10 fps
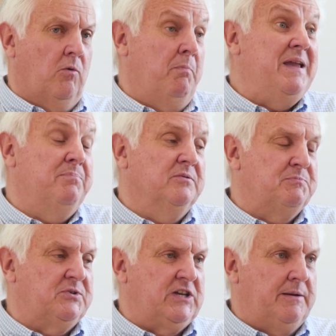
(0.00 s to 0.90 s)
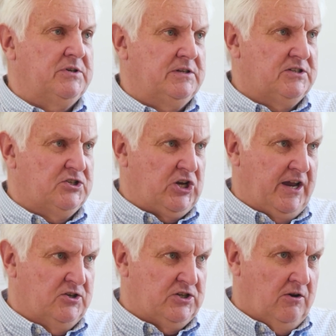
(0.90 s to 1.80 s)
or people's perception has
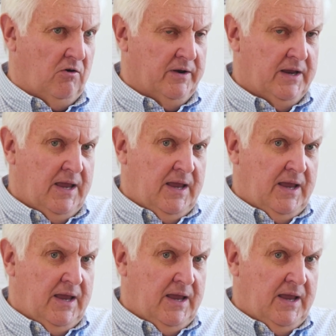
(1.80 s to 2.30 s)
changed a lot,